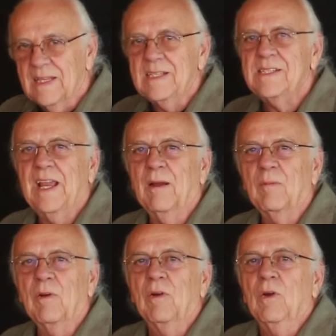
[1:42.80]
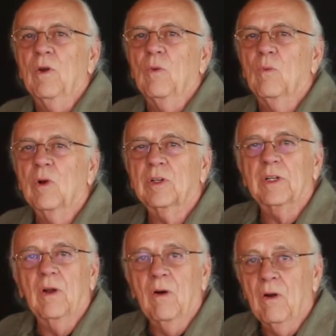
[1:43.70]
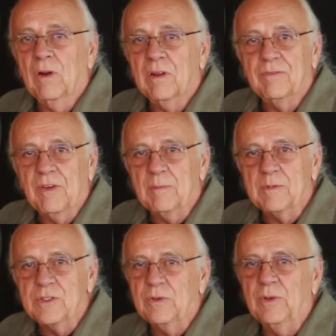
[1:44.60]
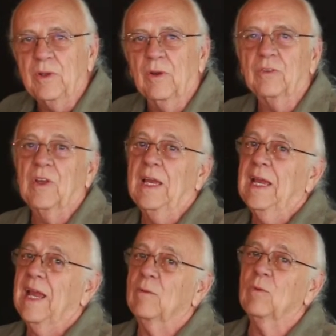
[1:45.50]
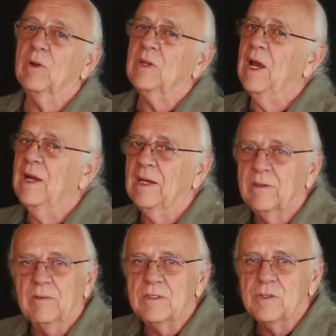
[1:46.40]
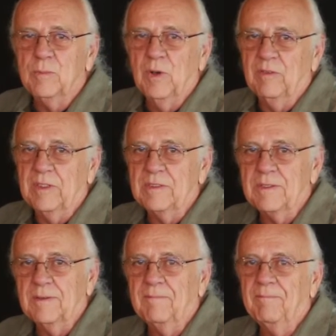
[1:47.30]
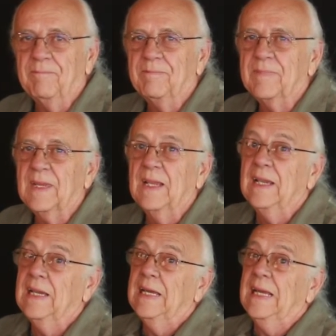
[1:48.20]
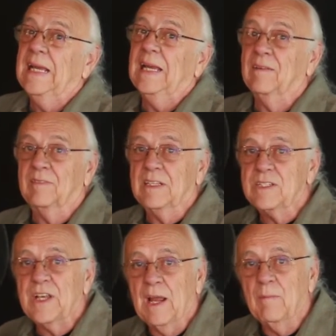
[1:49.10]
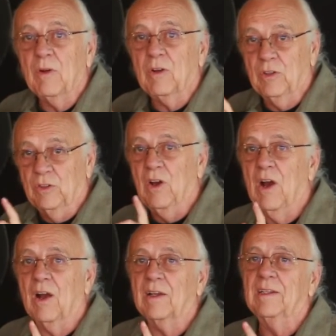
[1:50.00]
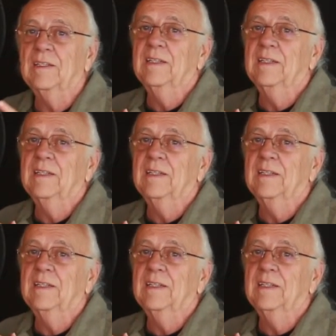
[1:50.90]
This camera worked at all of the famous studios and worked hundreds of movies. If this camera could talk,